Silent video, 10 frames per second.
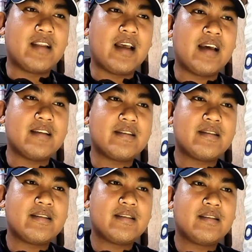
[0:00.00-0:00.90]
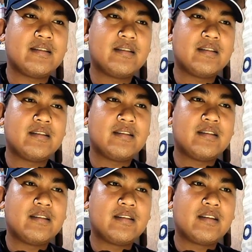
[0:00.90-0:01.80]
Heights.
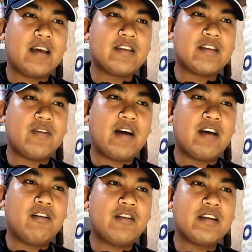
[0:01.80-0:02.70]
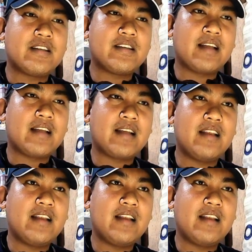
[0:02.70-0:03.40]
Okay, so I already selected it